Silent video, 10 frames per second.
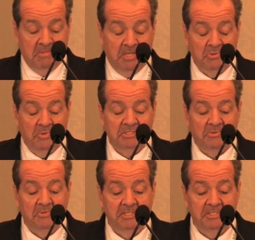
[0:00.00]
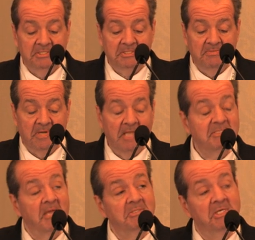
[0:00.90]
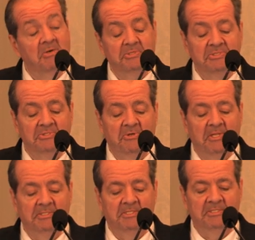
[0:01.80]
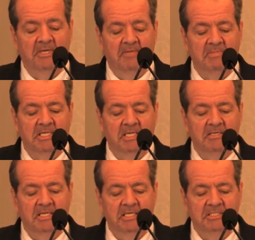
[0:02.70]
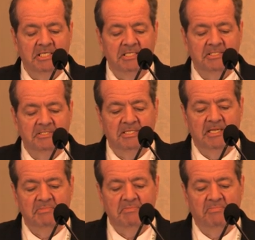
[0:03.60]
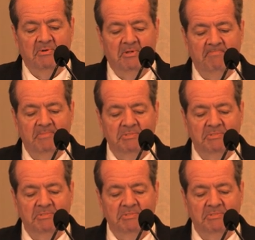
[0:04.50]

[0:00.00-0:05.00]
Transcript: underwent a religious conversion. He was actually called Saul at the time, and he changed his name to Paul.